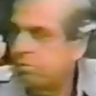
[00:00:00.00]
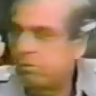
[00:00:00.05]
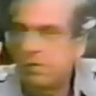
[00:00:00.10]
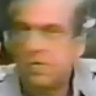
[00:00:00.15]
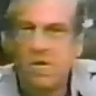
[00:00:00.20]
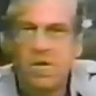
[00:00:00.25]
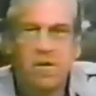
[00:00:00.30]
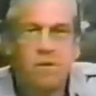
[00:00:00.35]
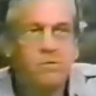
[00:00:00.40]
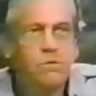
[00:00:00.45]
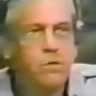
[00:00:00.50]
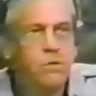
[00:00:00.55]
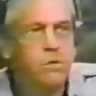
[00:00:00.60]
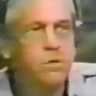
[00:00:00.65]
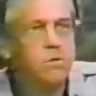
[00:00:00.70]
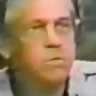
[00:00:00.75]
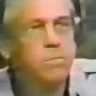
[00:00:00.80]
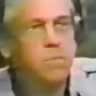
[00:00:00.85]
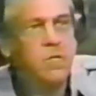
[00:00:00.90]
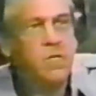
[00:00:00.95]
have you
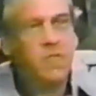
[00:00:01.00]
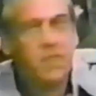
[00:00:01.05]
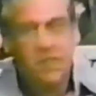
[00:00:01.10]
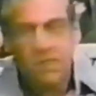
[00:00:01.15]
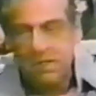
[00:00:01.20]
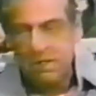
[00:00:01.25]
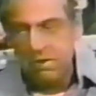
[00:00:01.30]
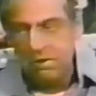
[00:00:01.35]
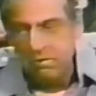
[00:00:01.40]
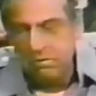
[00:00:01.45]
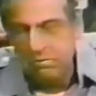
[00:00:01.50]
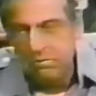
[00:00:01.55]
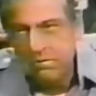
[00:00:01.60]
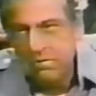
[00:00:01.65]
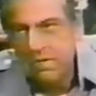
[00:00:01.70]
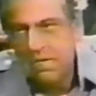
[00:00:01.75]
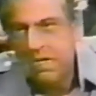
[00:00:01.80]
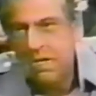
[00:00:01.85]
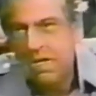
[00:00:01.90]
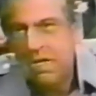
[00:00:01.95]
believe
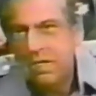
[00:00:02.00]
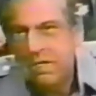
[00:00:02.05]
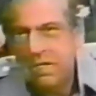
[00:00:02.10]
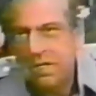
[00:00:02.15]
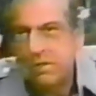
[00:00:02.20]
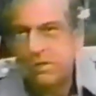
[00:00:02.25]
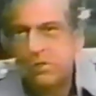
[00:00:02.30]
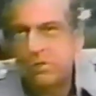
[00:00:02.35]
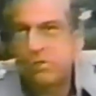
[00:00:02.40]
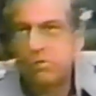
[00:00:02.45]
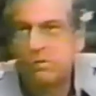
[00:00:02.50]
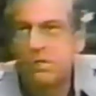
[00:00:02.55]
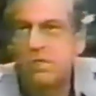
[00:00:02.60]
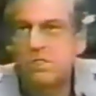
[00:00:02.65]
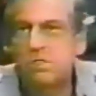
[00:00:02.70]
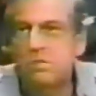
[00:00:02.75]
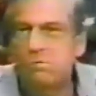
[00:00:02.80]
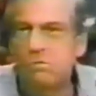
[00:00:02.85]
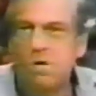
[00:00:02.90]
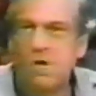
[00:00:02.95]
that the streets
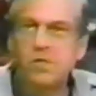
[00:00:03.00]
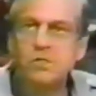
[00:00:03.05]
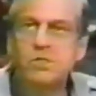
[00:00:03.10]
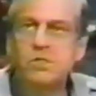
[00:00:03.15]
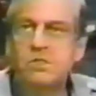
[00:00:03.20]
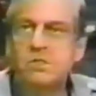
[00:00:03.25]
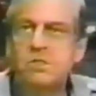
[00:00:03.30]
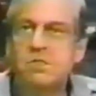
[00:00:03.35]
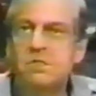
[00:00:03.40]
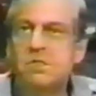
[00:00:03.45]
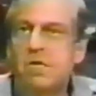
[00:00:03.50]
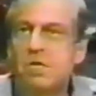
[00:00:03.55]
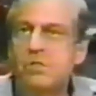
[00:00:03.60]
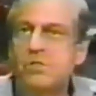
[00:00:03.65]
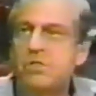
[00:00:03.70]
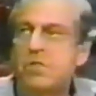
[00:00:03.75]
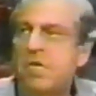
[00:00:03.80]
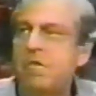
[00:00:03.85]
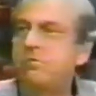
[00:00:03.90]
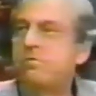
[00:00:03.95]
of Washington are
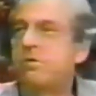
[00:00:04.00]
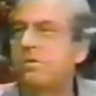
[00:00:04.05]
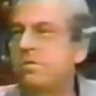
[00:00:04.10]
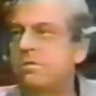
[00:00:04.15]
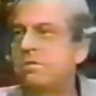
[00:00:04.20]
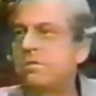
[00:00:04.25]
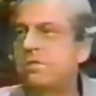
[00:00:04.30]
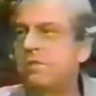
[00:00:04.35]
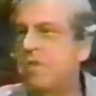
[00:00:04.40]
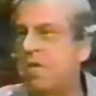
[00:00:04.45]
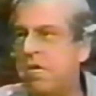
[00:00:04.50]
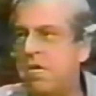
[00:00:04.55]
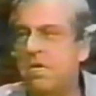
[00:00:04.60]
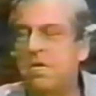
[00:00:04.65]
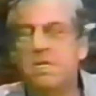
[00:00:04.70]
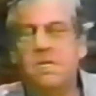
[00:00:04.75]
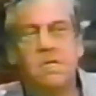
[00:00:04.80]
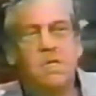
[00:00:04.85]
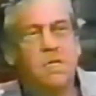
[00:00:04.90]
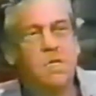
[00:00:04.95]
safer today
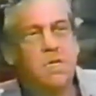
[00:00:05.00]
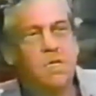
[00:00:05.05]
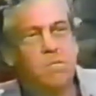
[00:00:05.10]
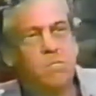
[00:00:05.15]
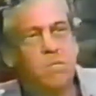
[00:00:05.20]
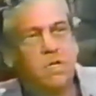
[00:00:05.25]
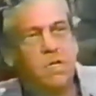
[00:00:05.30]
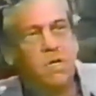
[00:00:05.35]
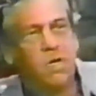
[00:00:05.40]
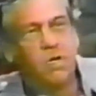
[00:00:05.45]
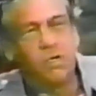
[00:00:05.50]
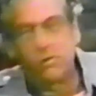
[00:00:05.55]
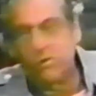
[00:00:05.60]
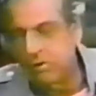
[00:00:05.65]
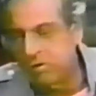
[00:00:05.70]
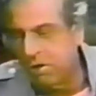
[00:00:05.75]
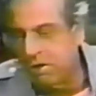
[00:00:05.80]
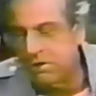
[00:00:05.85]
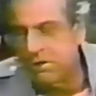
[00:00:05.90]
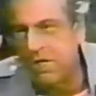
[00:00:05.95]
because
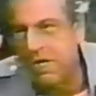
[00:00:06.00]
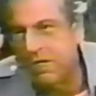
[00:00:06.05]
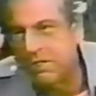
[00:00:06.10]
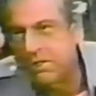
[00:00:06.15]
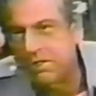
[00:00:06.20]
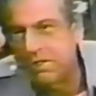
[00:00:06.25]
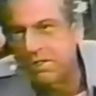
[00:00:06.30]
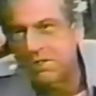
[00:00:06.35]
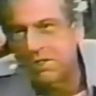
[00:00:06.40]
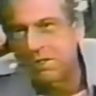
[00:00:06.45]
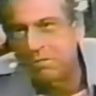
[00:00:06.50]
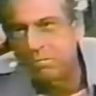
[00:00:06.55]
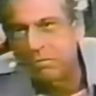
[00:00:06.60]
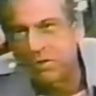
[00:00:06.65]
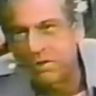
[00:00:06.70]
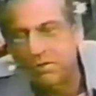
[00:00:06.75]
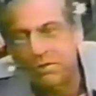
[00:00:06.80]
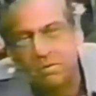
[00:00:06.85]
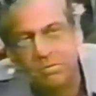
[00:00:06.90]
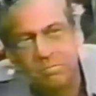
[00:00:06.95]
George Hansen is in
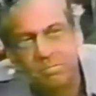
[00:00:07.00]
prison.